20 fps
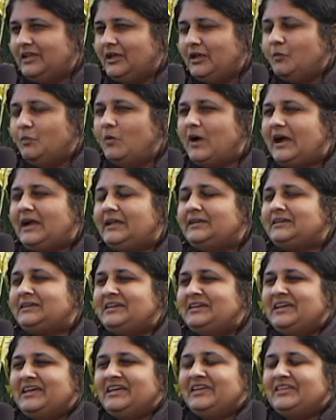while
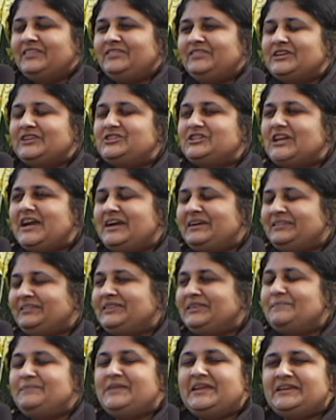
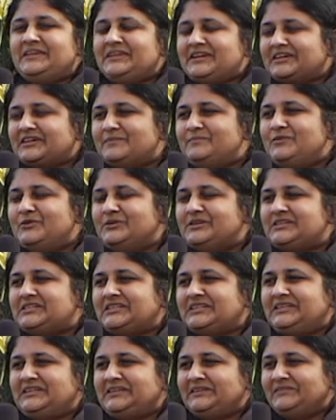the media
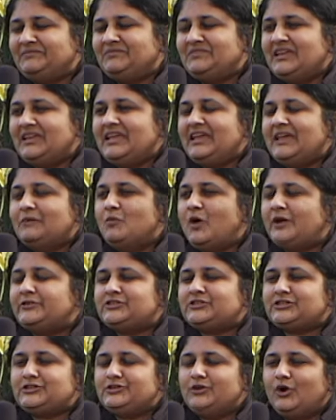community wants
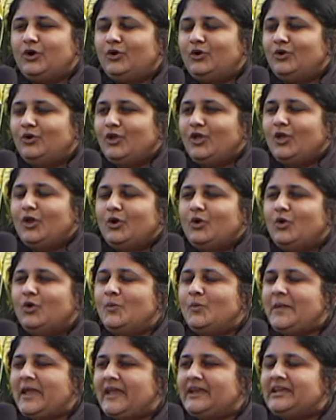to know who
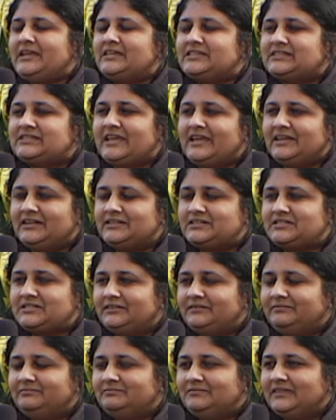made his kilt
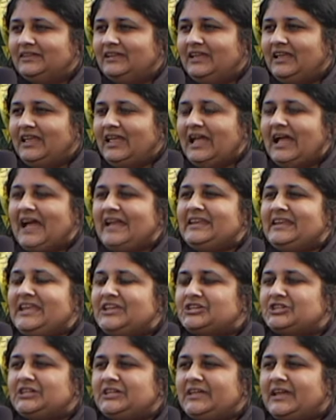and is
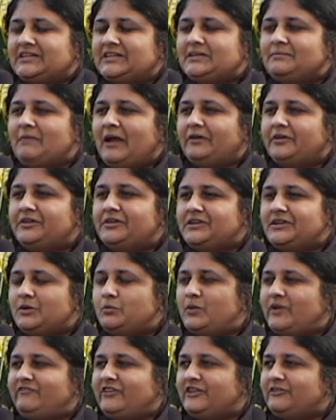she getting married in a
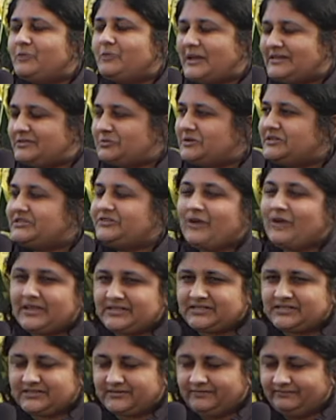Vivienne Westwood dress?